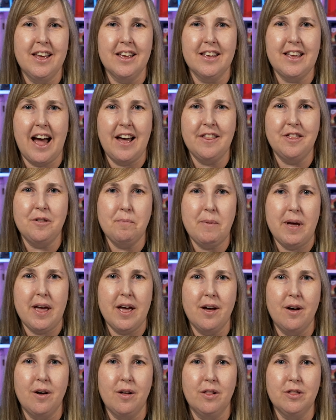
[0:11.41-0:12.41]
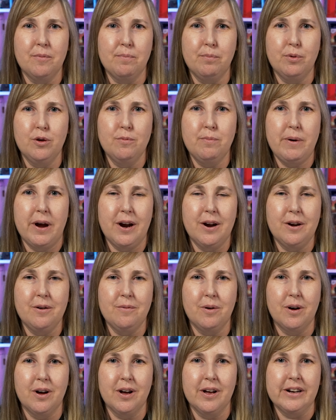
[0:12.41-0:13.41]
got in the mail the Boo Berry
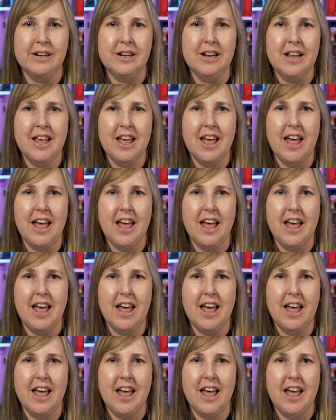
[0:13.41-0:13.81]
one,